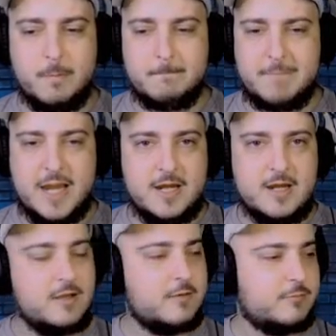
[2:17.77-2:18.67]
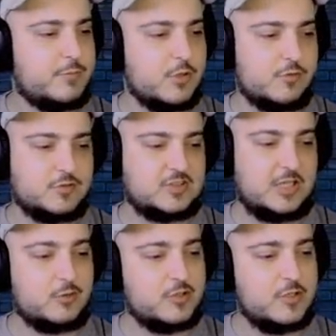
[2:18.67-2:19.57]
Bing. Beautiful
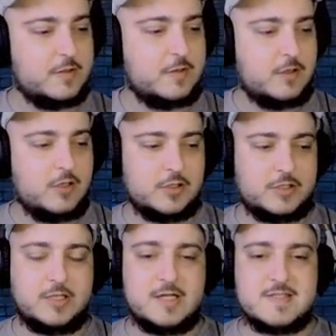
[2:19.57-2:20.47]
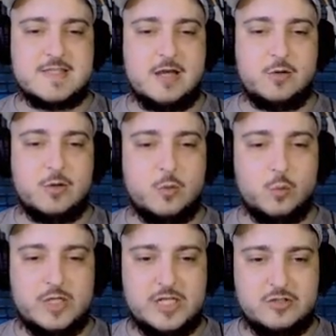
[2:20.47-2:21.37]
sound. Okay, guys, now
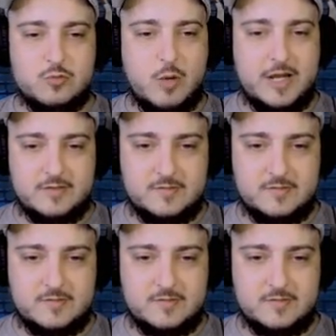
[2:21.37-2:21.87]
we need to wait.